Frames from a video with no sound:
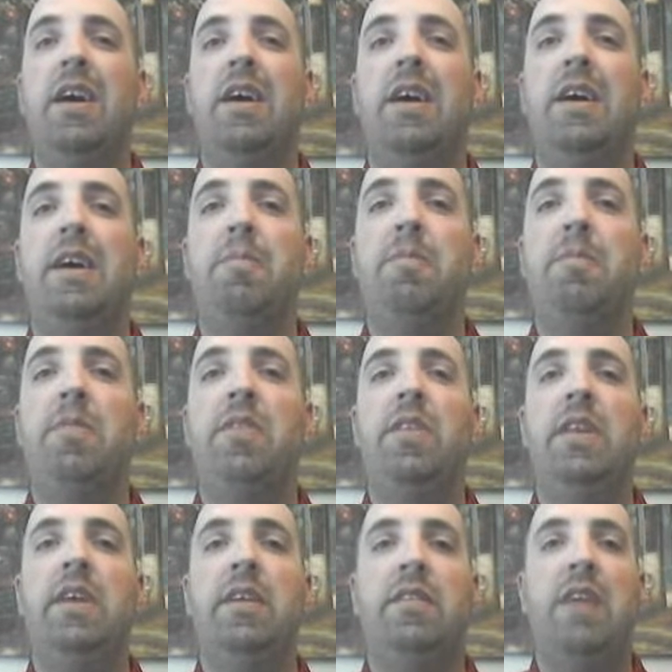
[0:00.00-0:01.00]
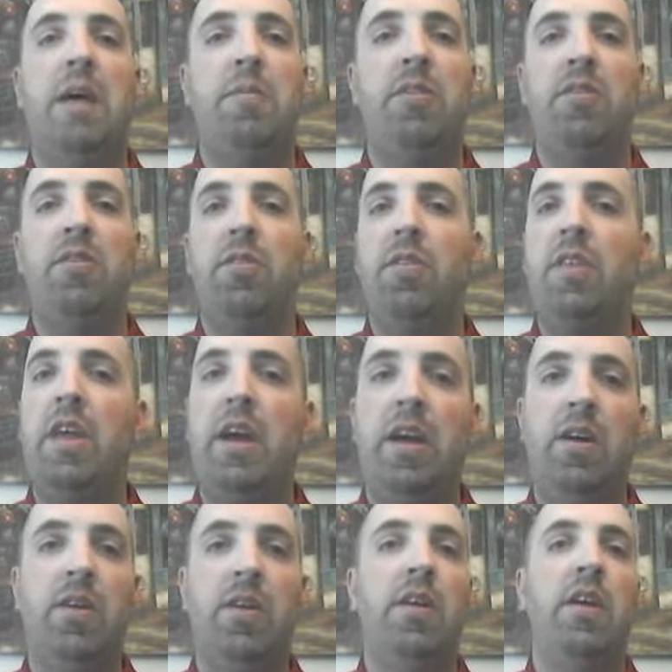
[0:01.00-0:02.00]
The assignments are
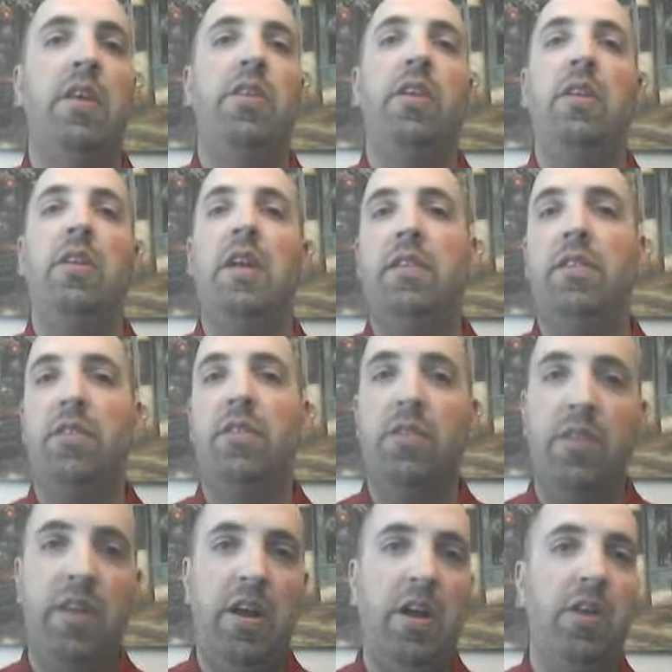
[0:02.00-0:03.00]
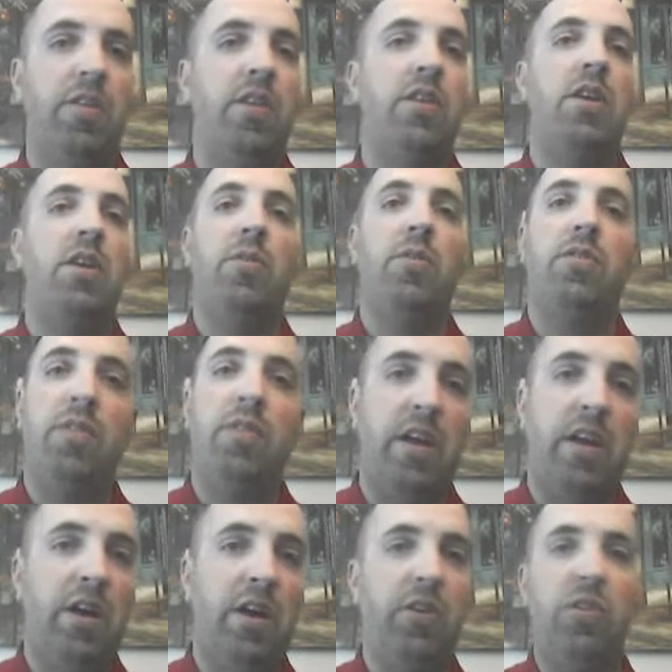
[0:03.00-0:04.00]
there, the lessons are there, the notes are
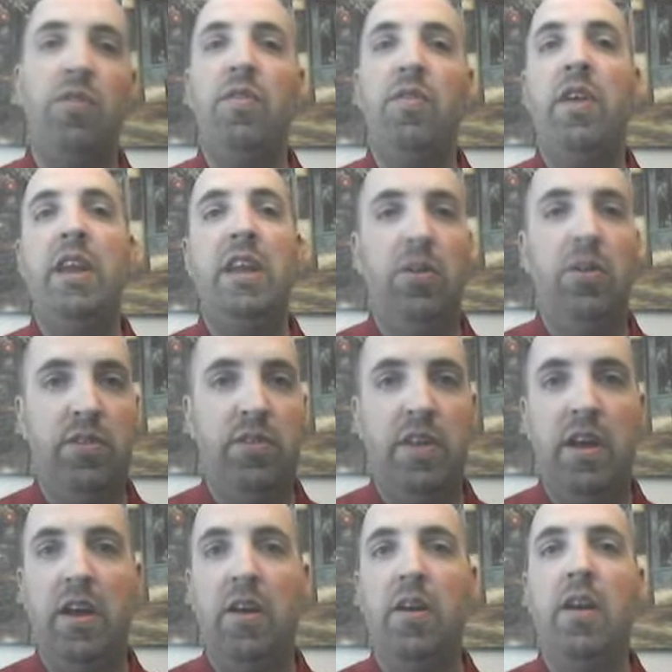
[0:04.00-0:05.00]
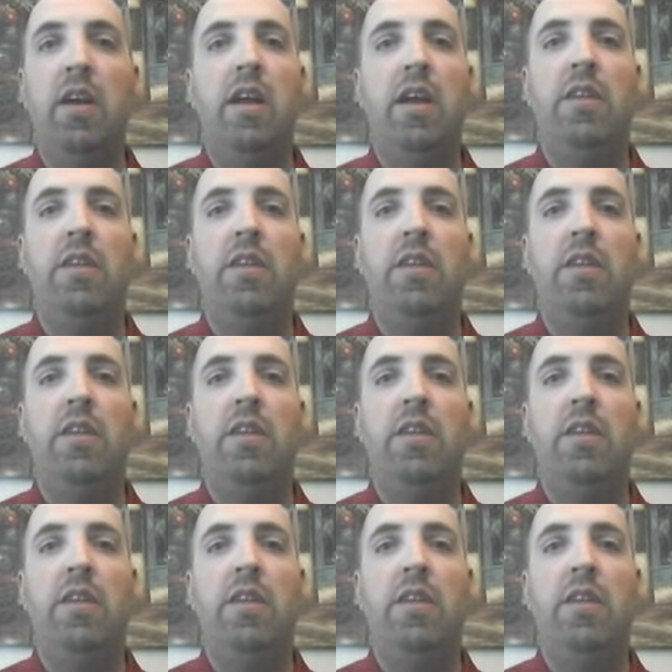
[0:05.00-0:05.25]
there, there's videos there.